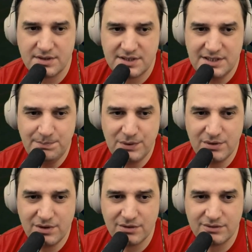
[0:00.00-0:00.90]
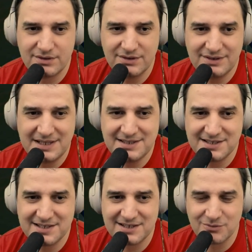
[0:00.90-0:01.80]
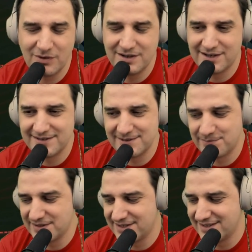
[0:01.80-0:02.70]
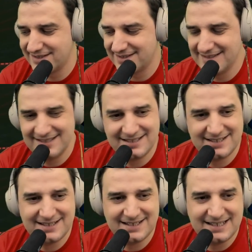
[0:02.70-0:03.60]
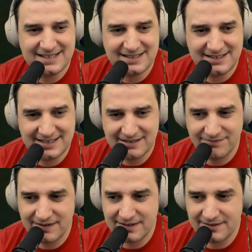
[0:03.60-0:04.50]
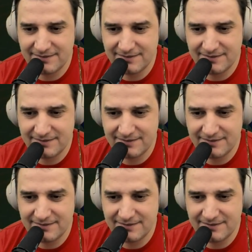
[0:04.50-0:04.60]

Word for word: CPU load 96, 100%. Not funny.